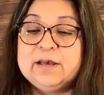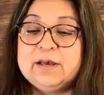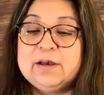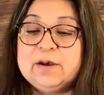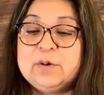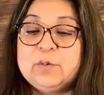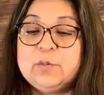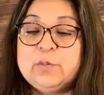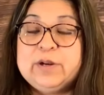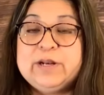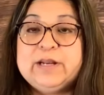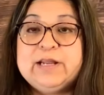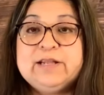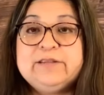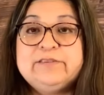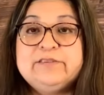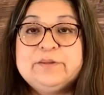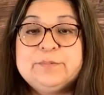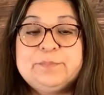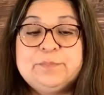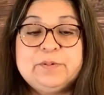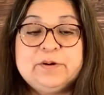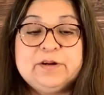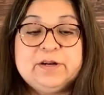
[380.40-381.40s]
We need to
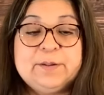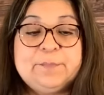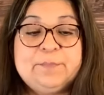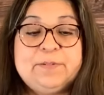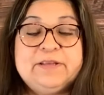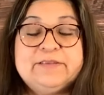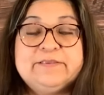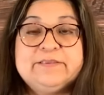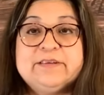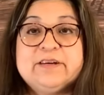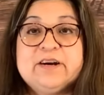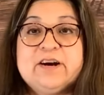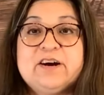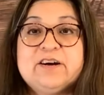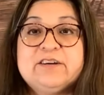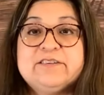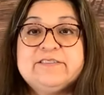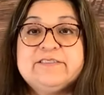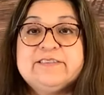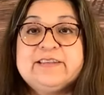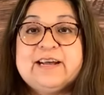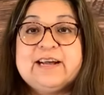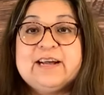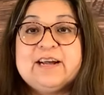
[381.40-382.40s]
put a piece of
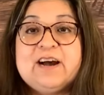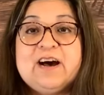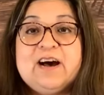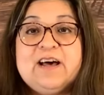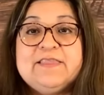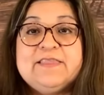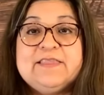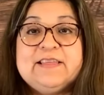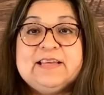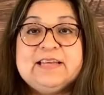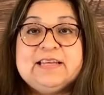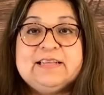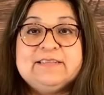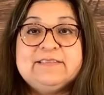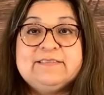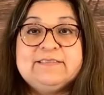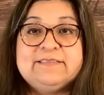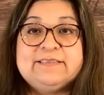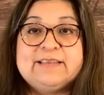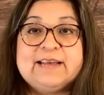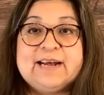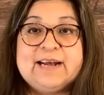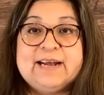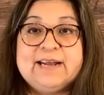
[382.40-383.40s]
cardstock on the
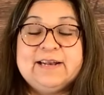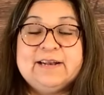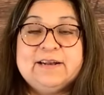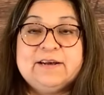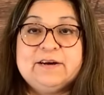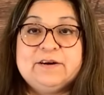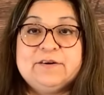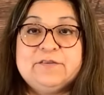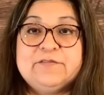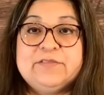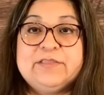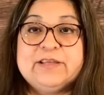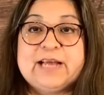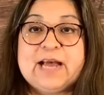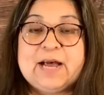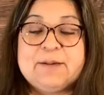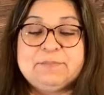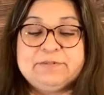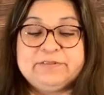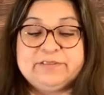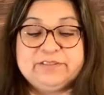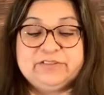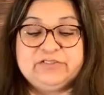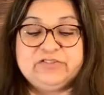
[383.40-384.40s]
inside of the
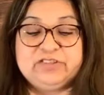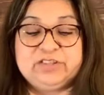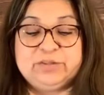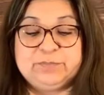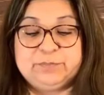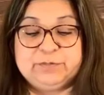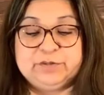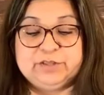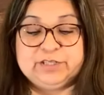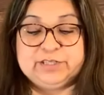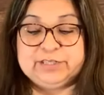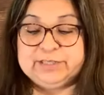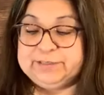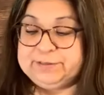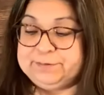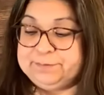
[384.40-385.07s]
composition book.